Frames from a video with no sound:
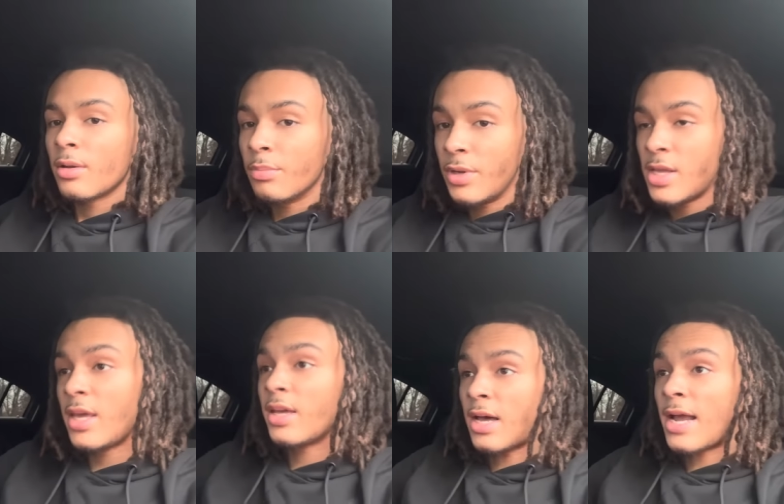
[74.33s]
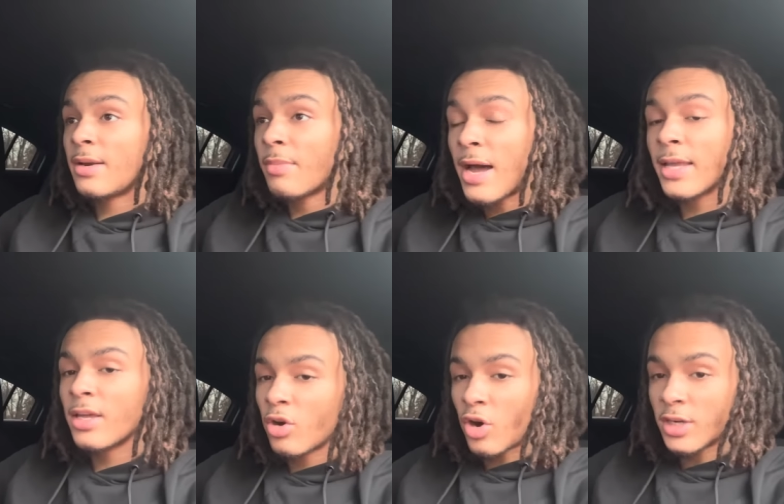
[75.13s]
But yeah, I didn't mind
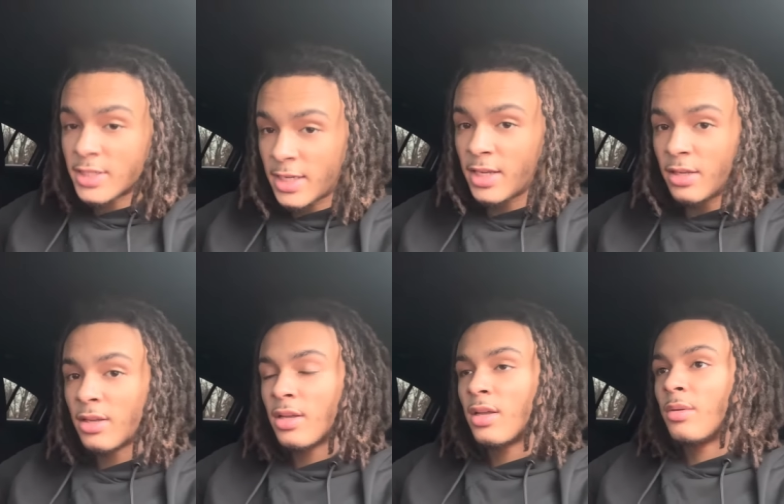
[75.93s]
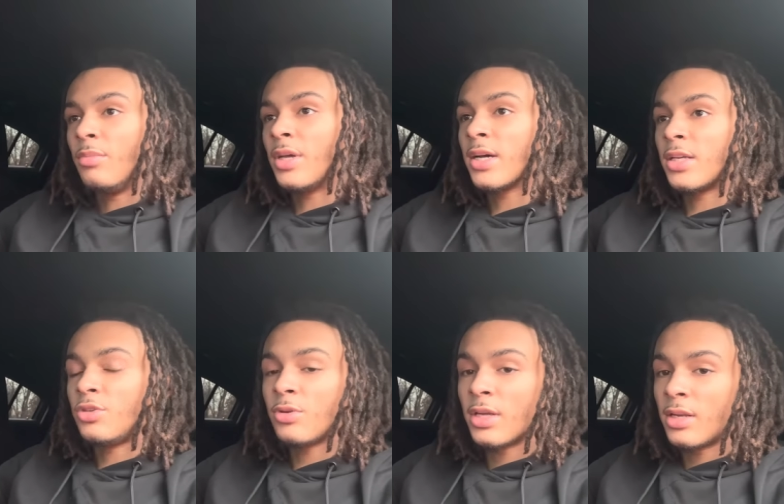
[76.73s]
getting an RT because
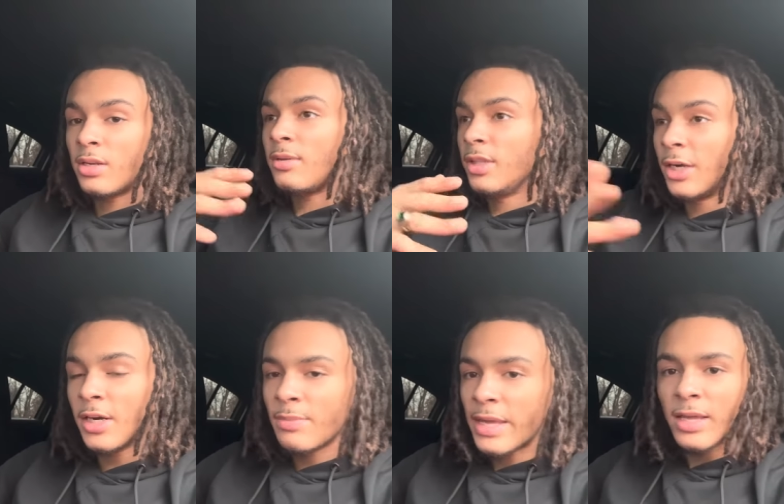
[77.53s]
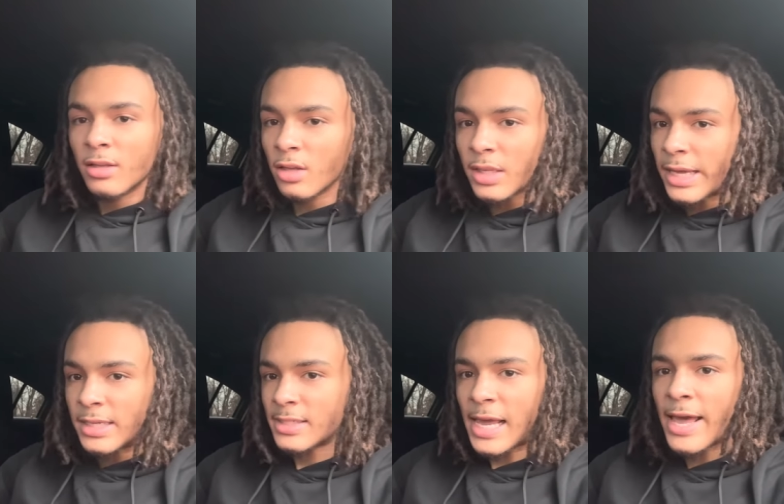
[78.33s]
you can literally make it look like a
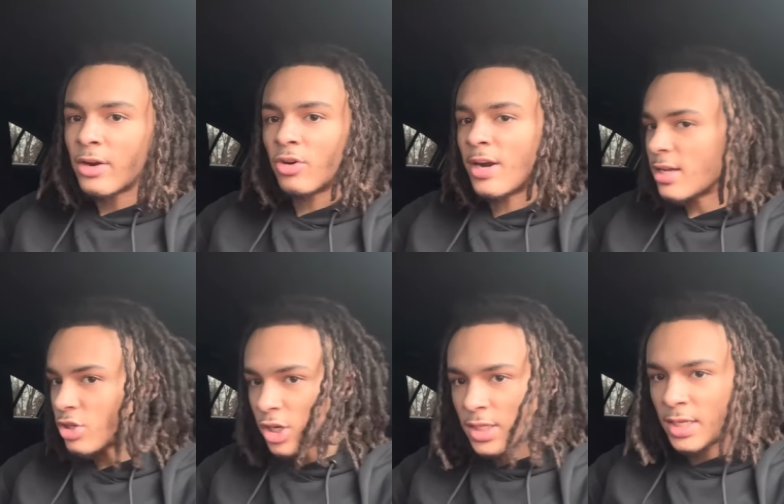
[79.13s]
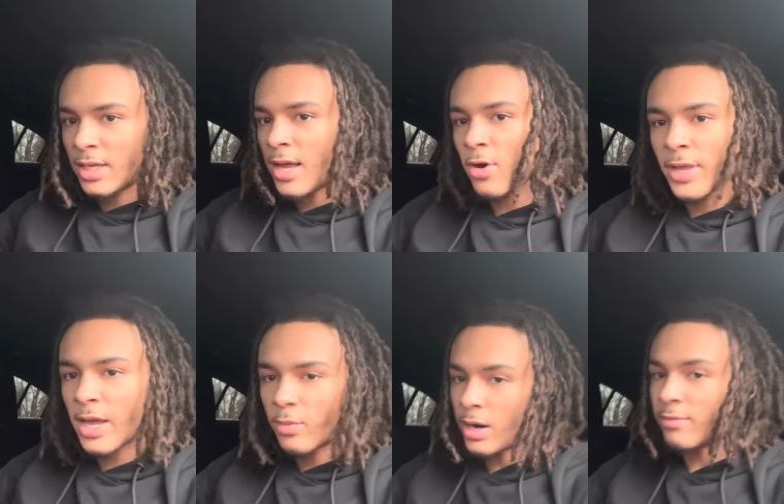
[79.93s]
scat or an SRT,
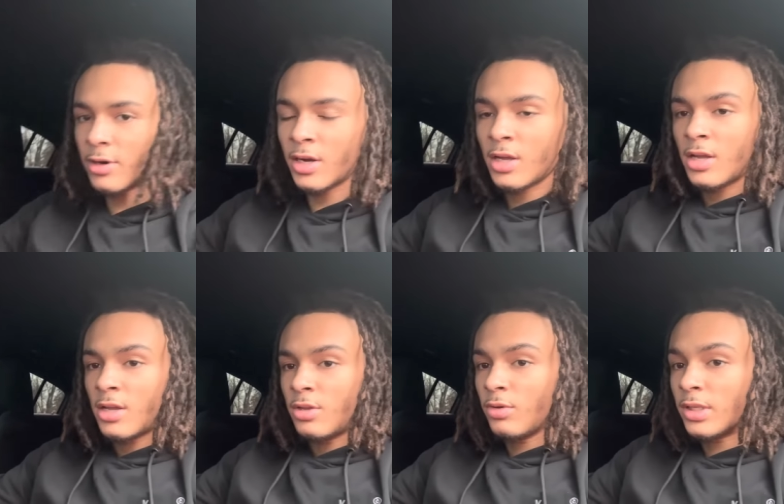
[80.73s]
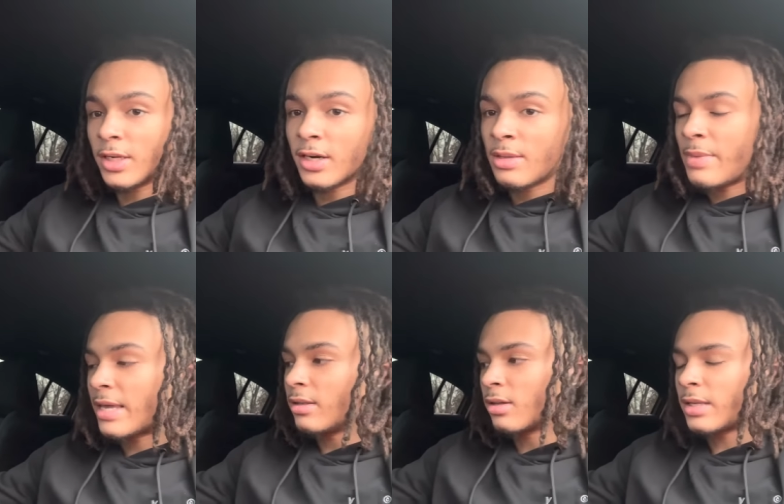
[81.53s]
Hellcat, whatever. You can literally make
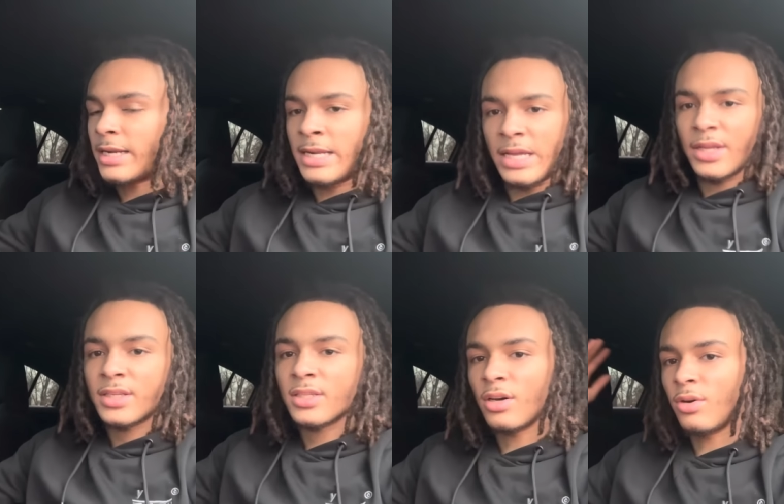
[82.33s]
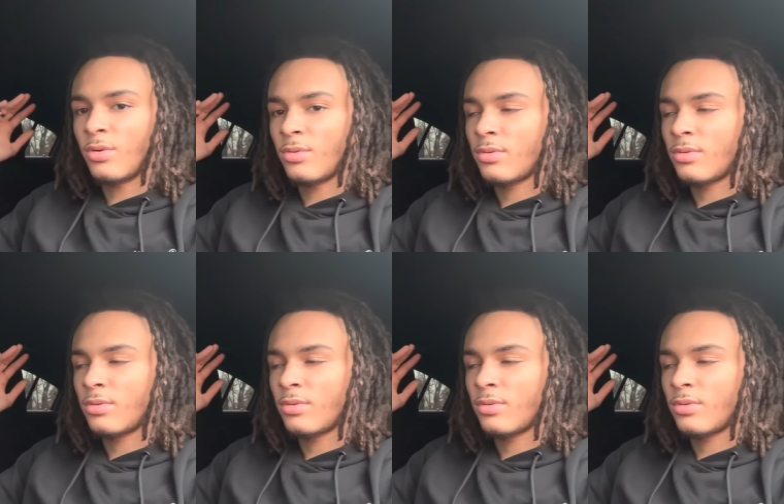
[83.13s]
it look like that. So